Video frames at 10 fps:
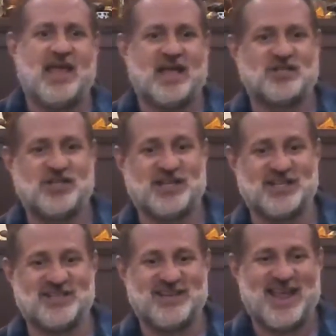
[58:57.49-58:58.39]
and she
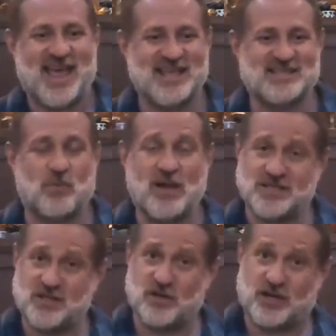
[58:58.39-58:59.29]
can, as a
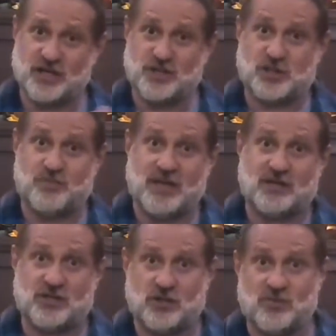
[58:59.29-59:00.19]
Westerner, can
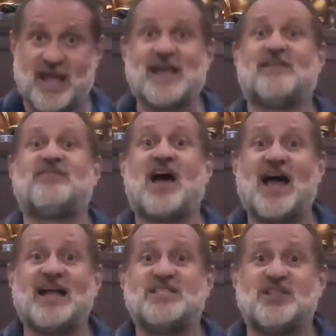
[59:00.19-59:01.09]
speak to native
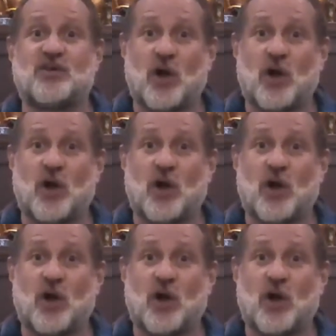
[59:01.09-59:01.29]
Thais in their